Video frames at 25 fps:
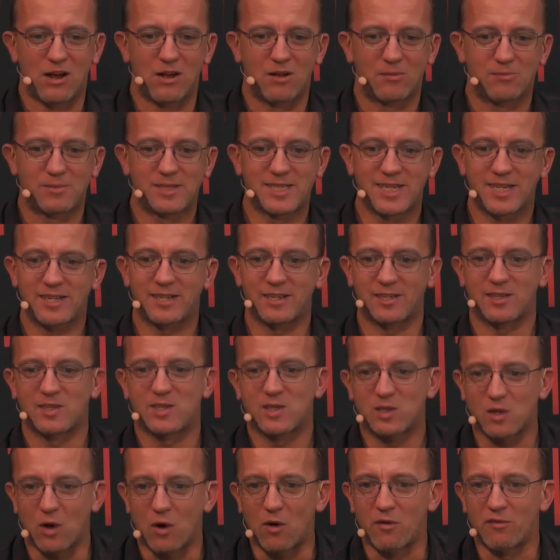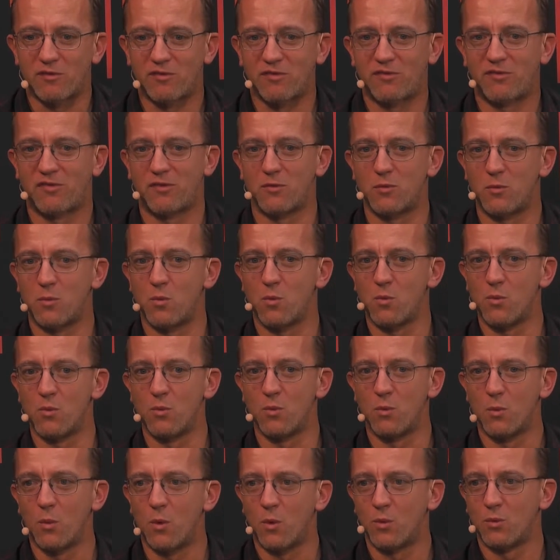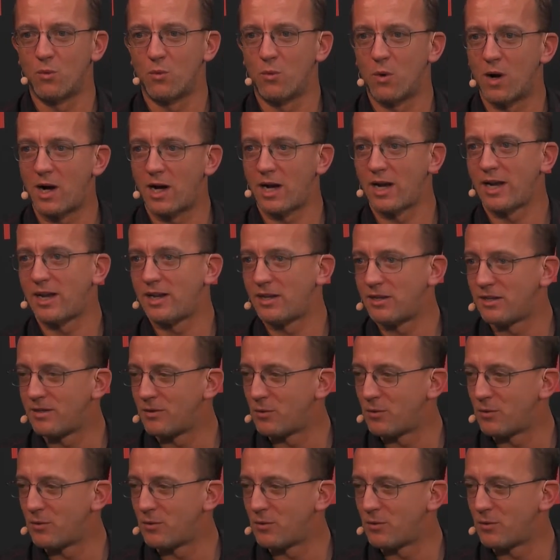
tenets of why